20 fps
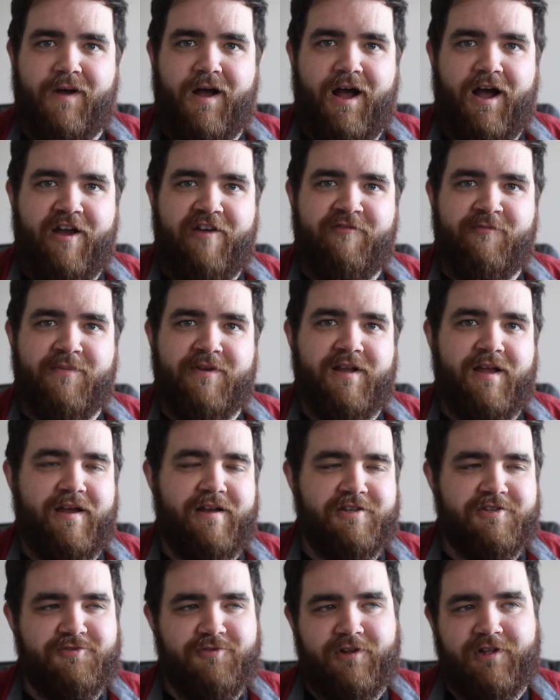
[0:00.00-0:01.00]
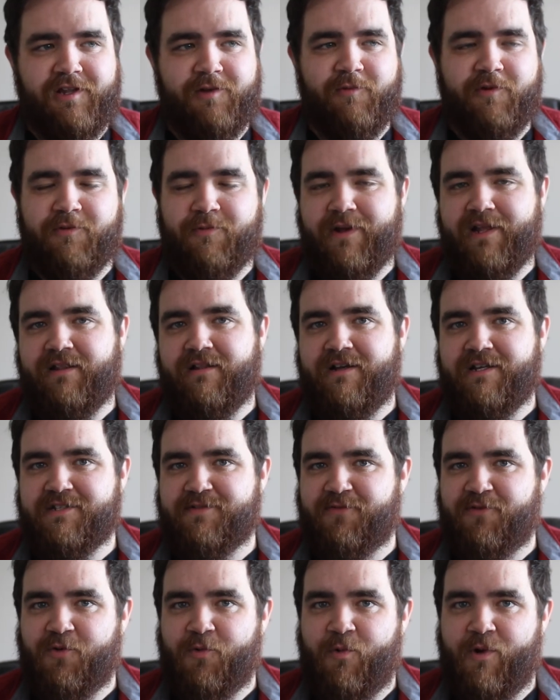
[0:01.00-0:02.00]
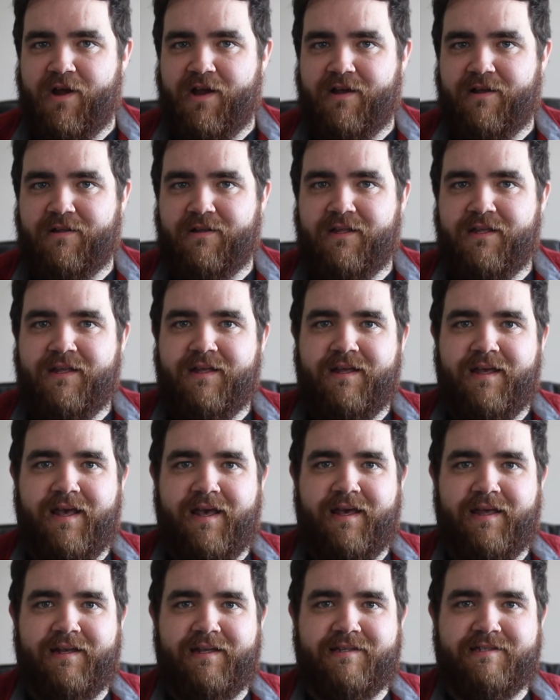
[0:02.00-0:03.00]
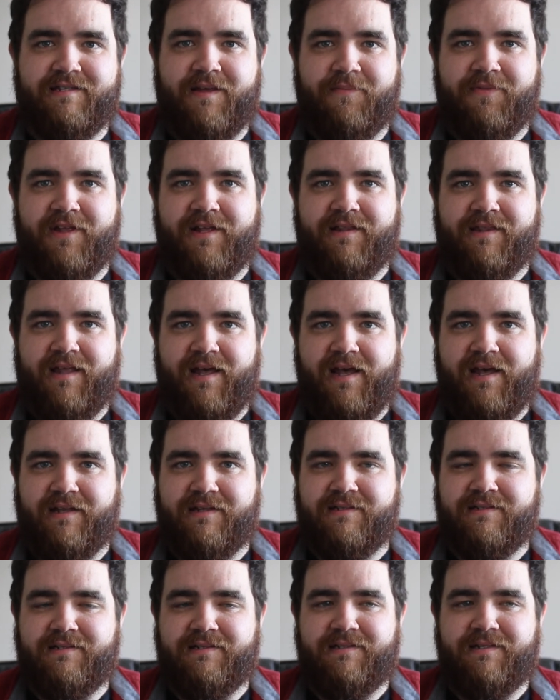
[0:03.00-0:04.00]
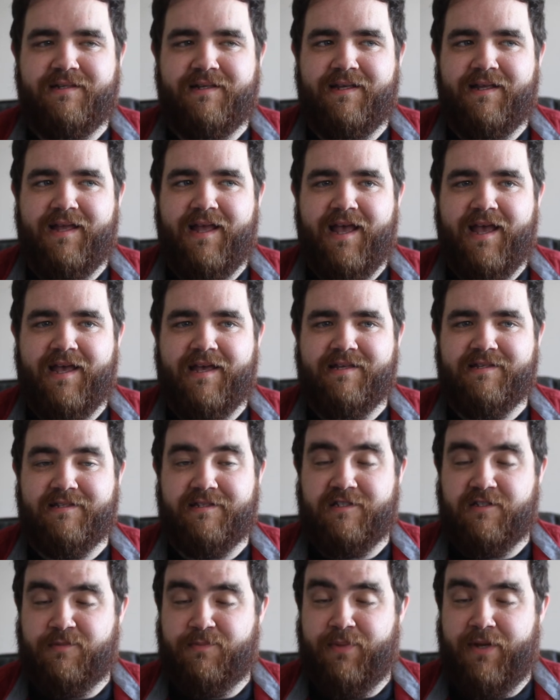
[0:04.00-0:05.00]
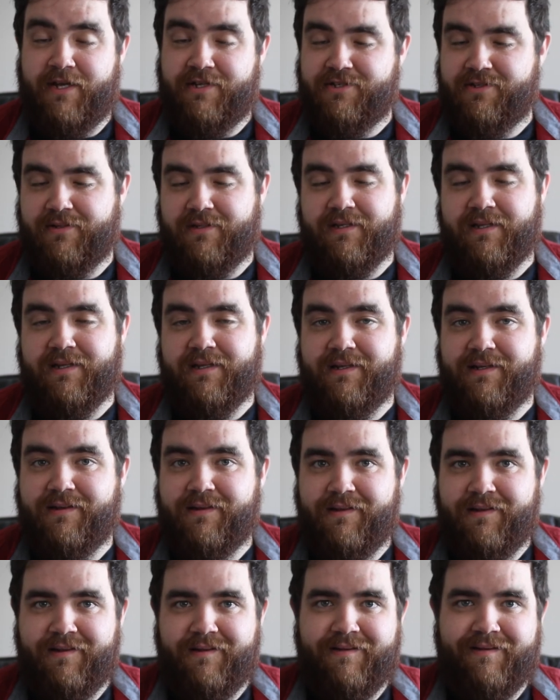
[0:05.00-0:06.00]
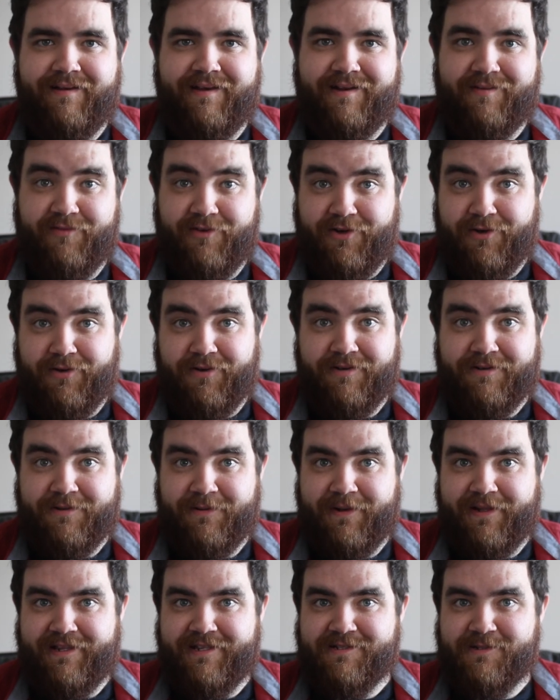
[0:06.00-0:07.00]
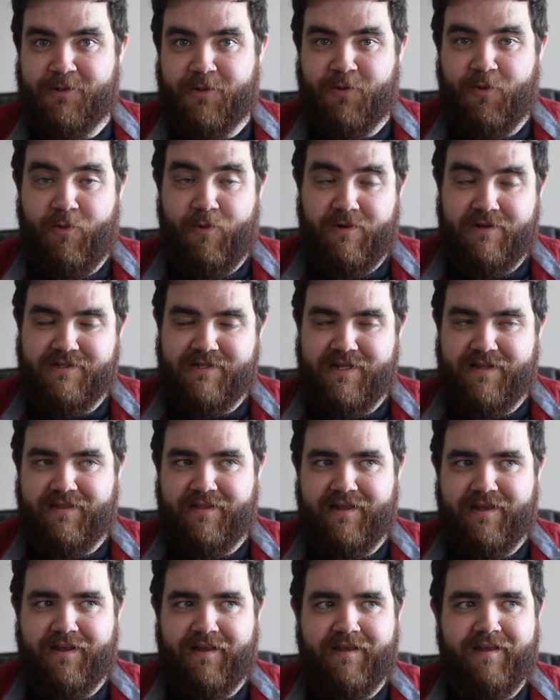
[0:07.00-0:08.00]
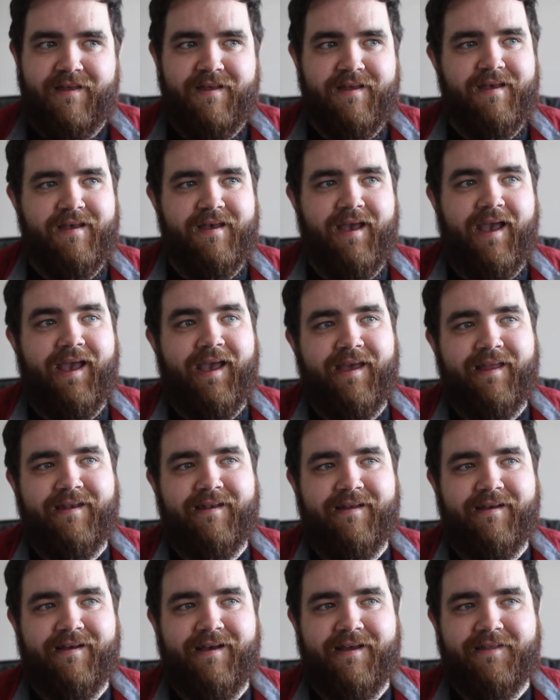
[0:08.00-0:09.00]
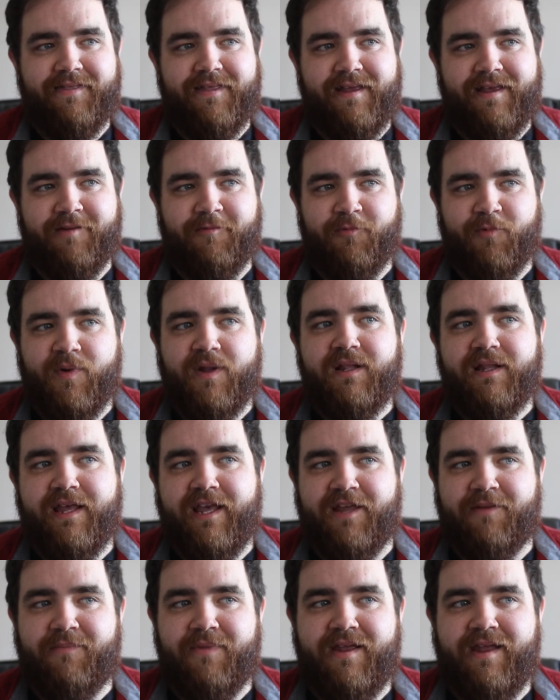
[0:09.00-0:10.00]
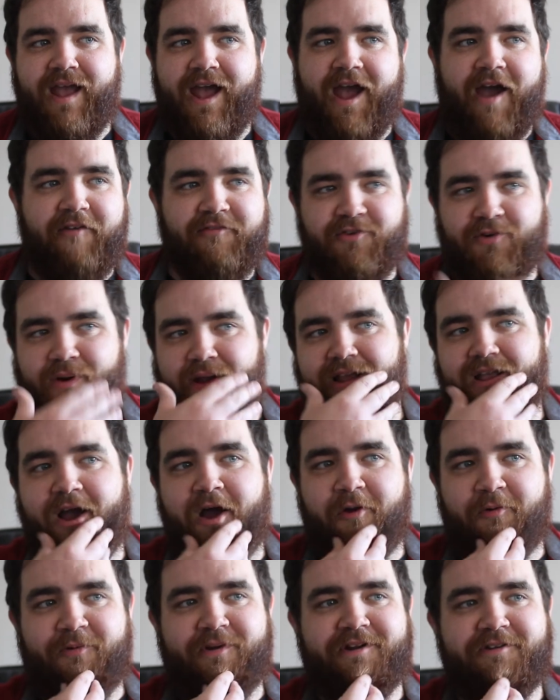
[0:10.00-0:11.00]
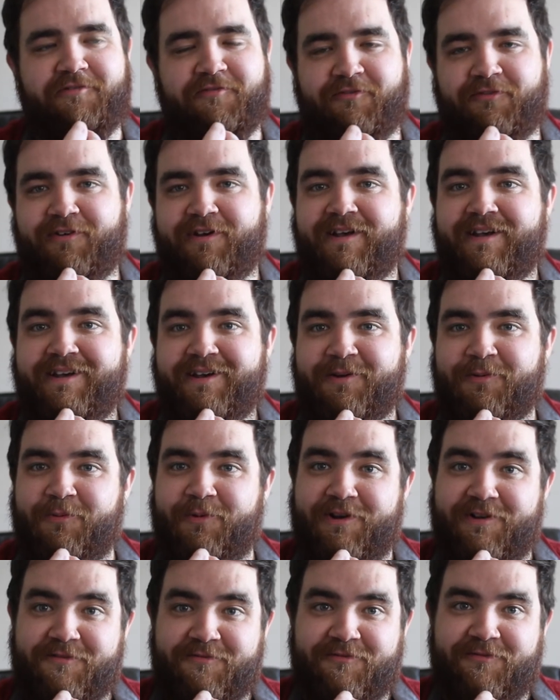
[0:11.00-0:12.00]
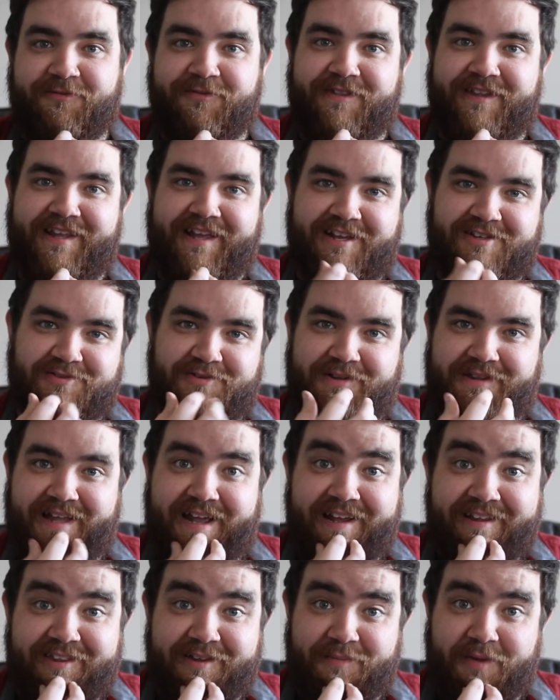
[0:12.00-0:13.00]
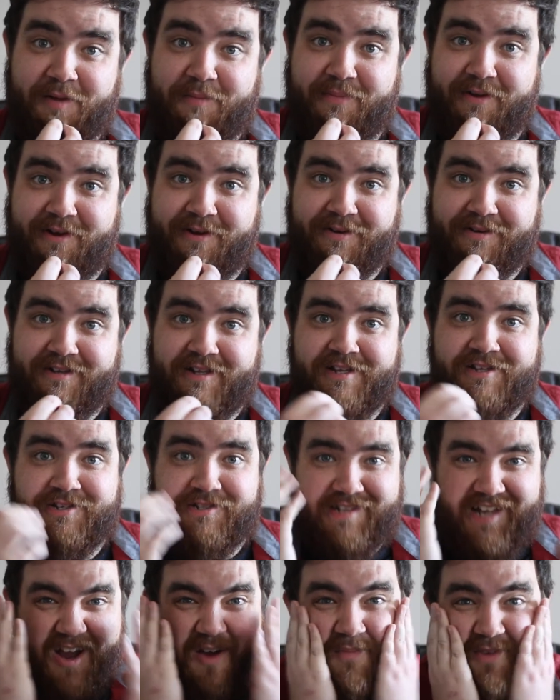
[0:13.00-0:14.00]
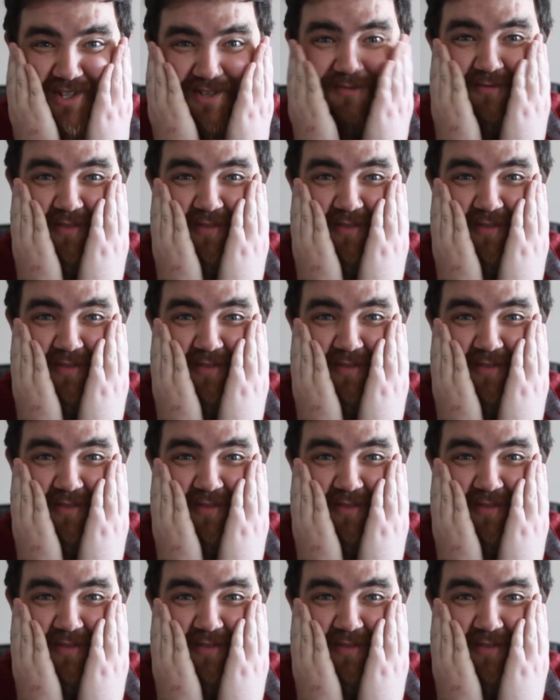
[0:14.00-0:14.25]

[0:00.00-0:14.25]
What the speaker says: I've been kind of struggling with weight loss for a while, and it's something that has especially kind of occurred during this whole quarantine thing. And I think it really hit me after I got rid of the extra length of my beard, just how much